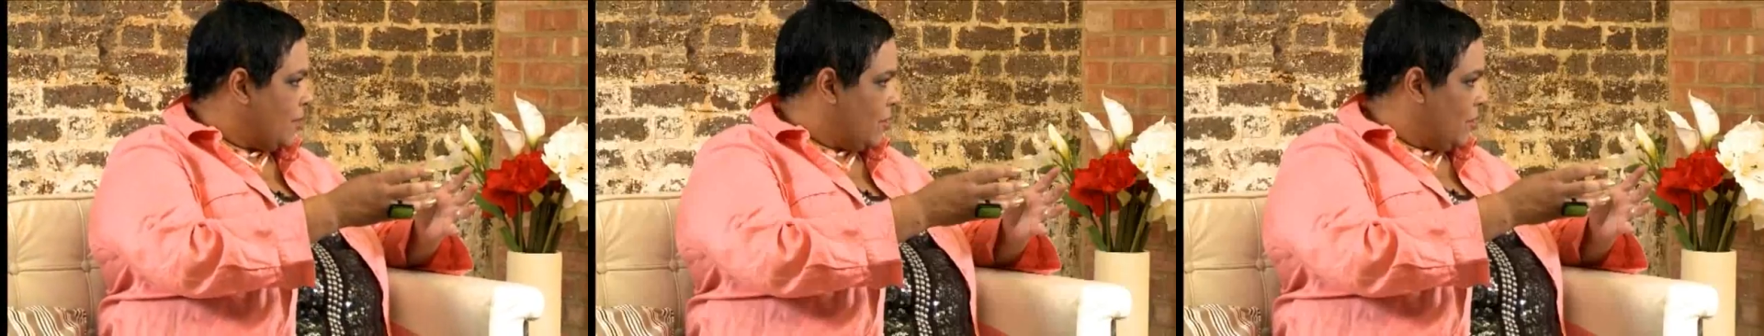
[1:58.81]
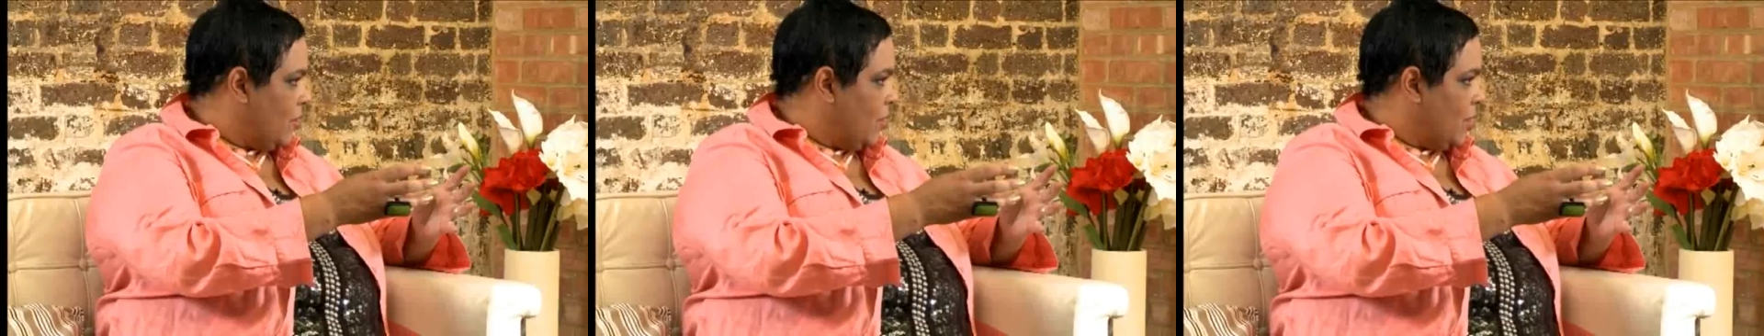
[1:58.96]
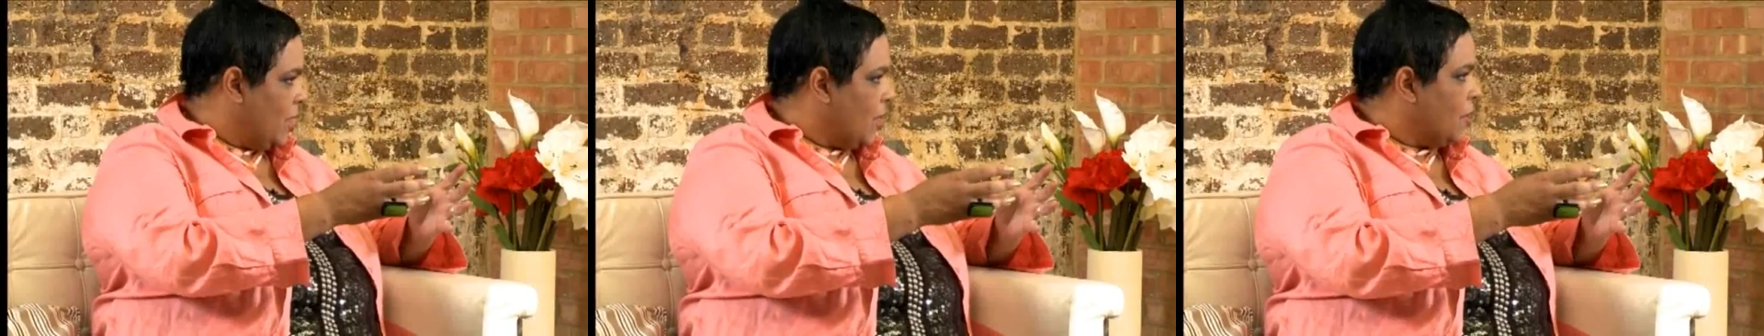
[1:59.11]

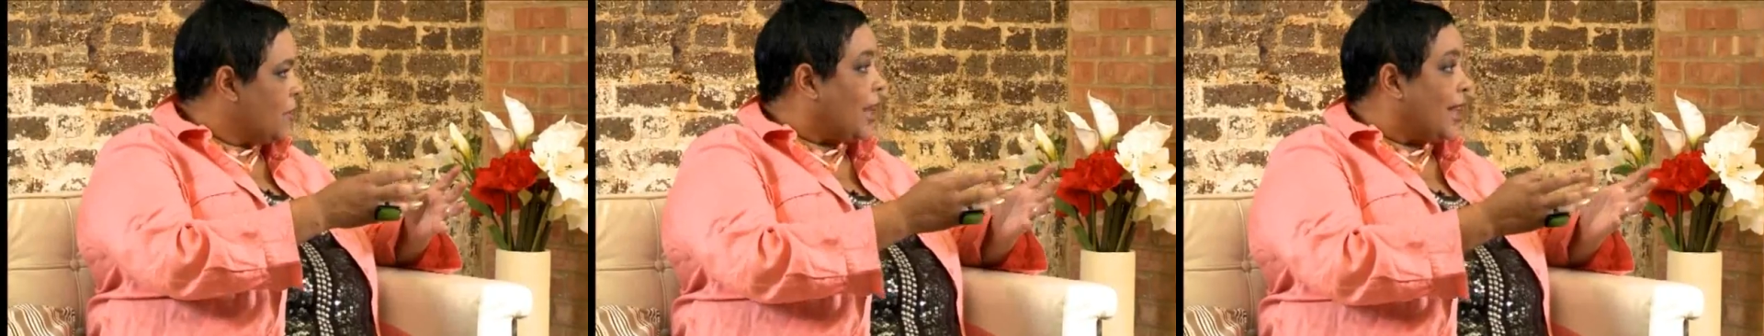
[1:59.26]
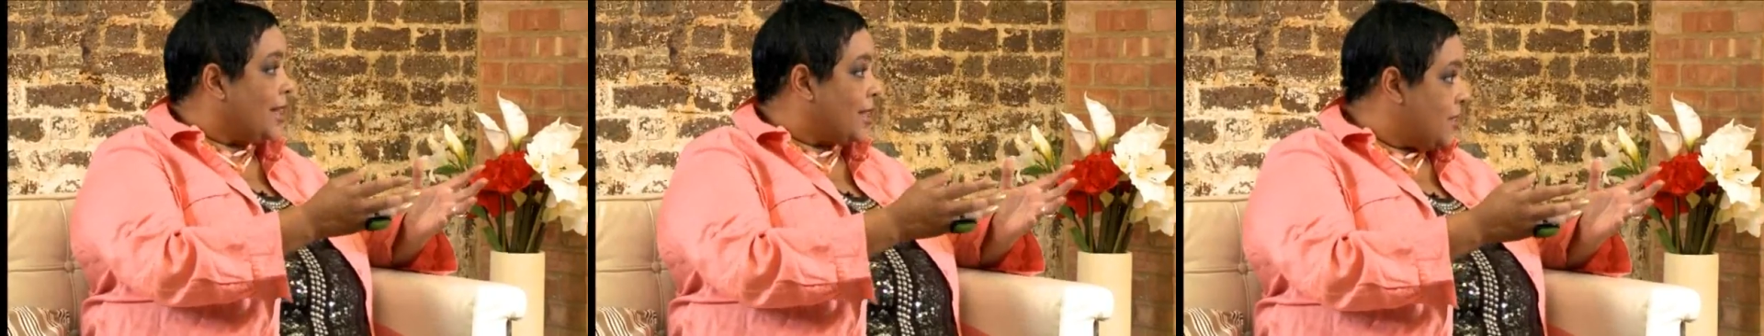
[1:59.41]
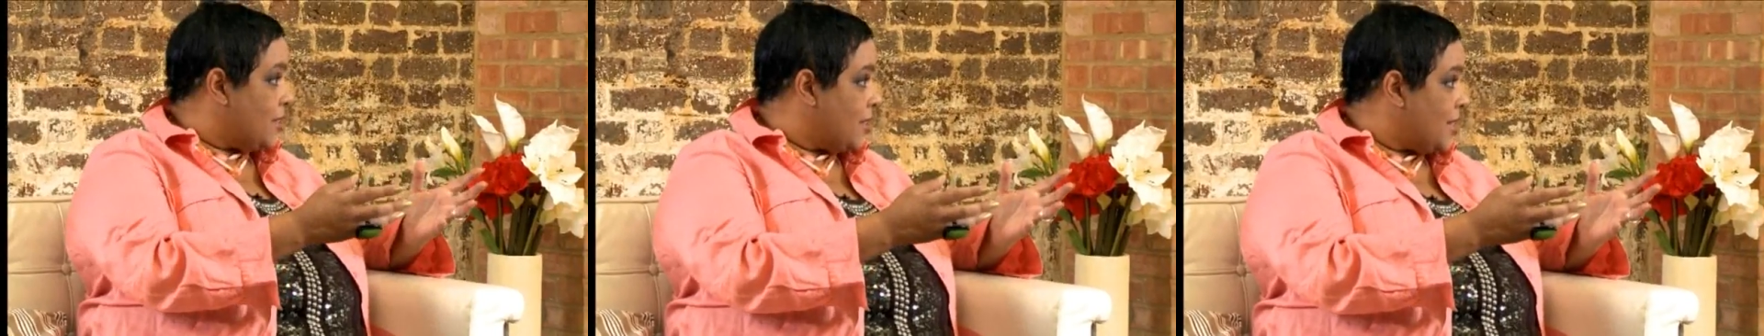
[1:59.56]
You know,
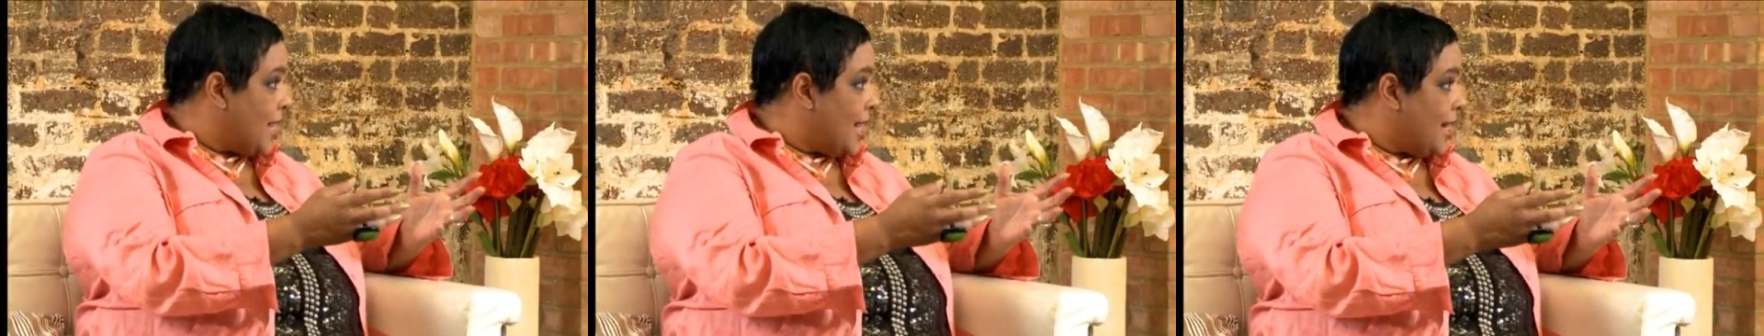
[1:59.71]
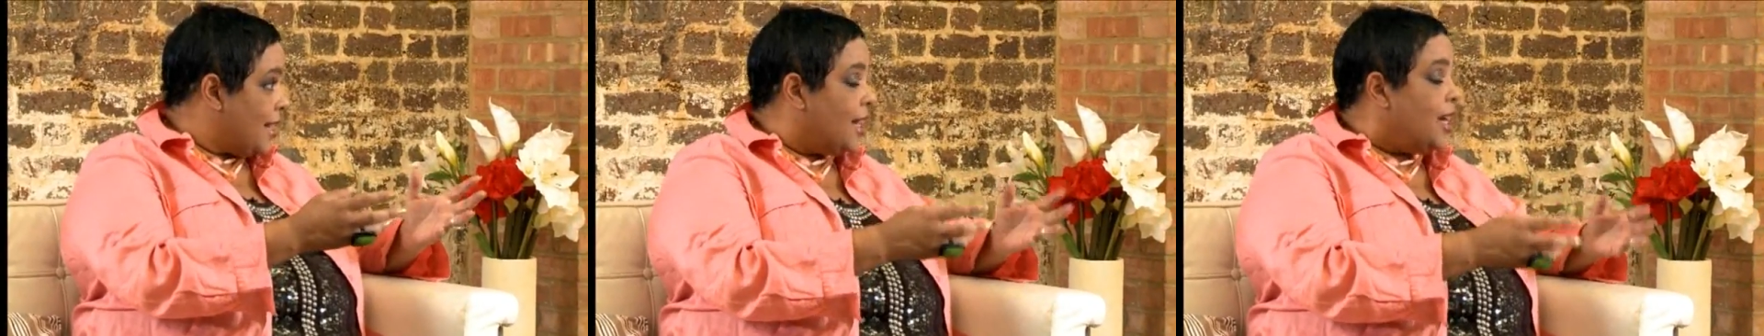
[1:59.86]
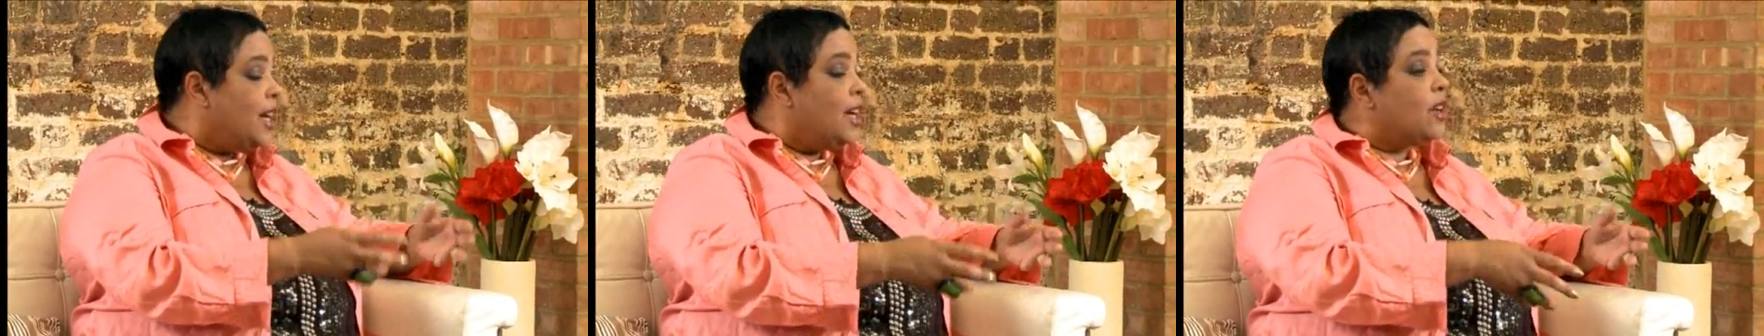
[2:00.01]
like you
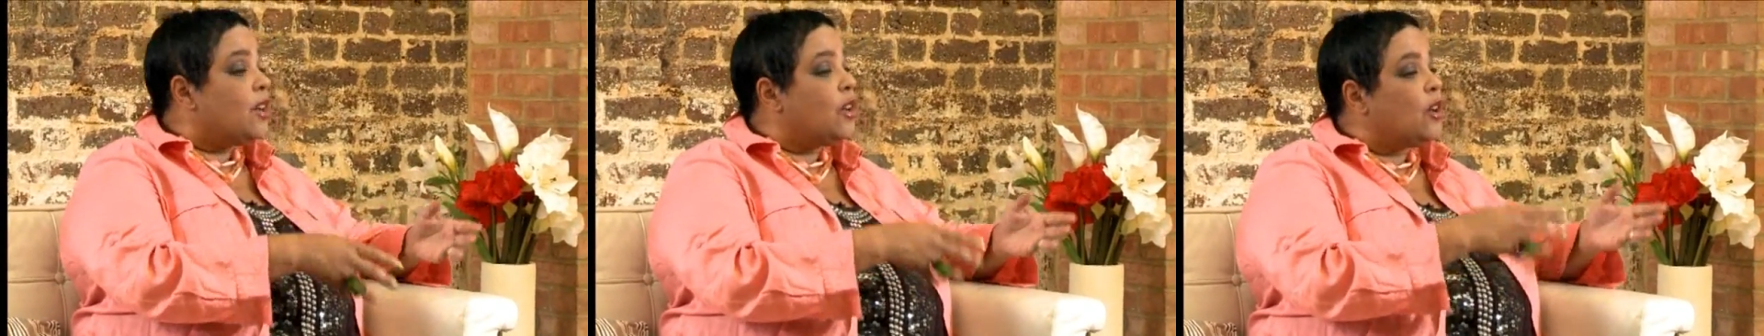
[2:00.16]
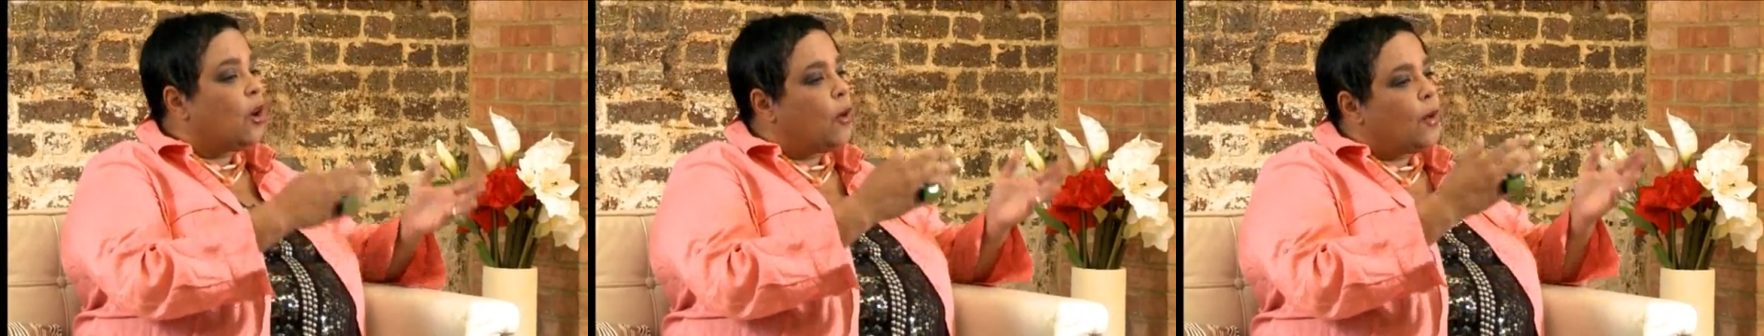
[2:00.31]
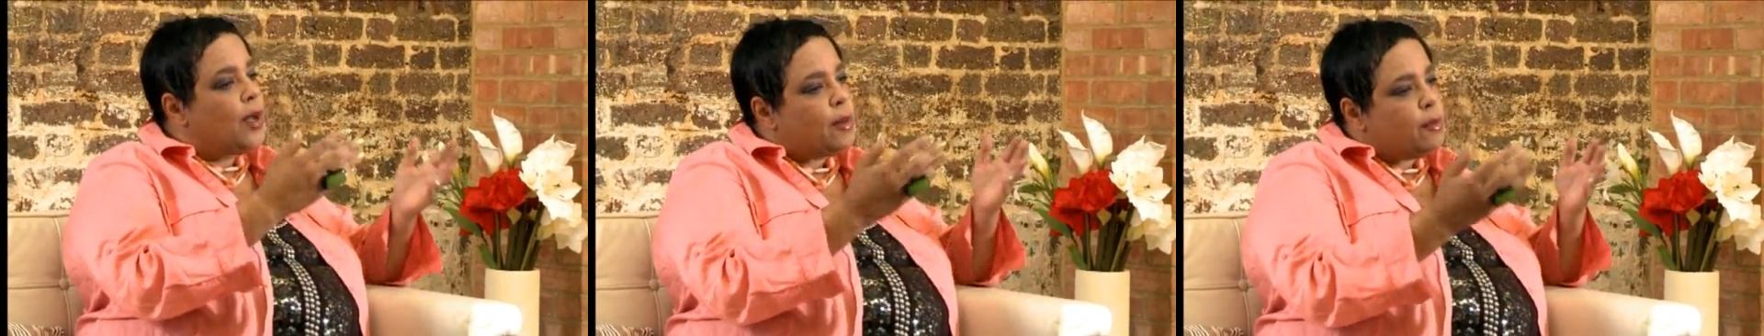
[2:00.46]
said,
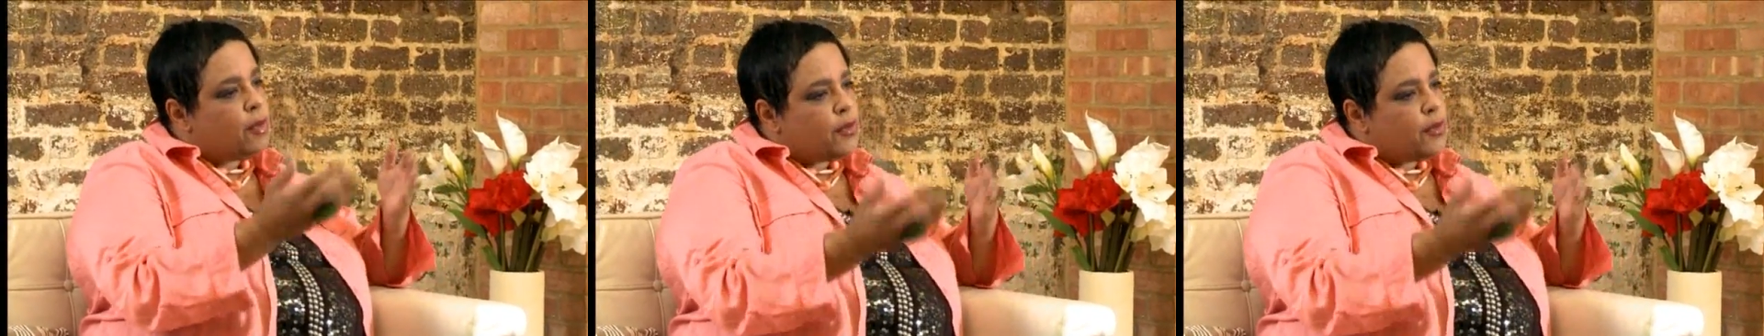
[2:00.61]
going